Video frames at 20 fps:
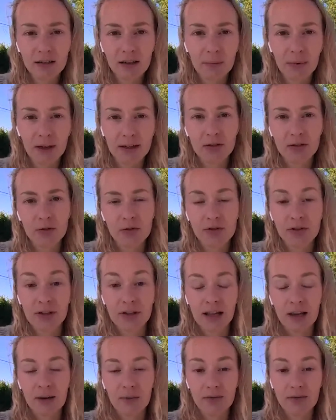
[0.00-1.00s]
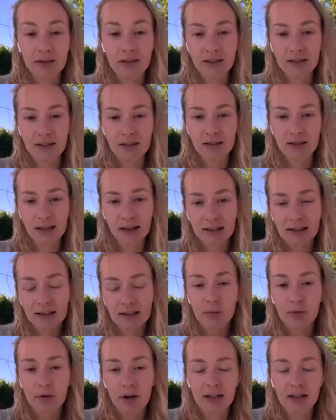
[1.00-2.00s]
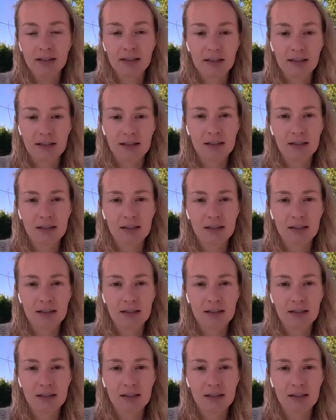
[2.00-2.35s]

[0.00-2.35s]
but you still have this daily practice.